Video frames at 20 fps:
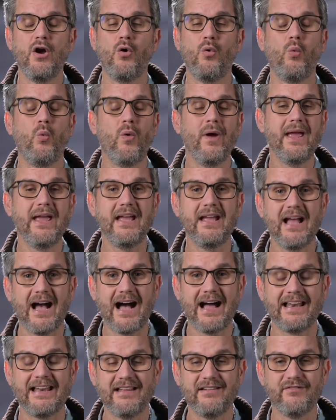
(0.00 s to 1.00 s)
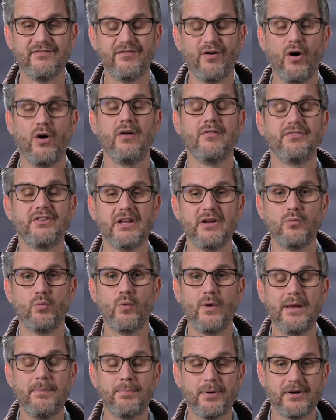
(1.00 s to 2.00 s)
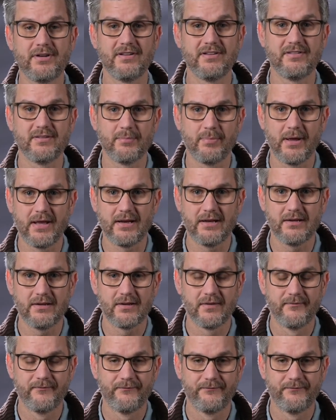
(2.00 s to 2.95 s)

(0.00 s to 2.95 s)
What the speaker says: we got involved and we participated?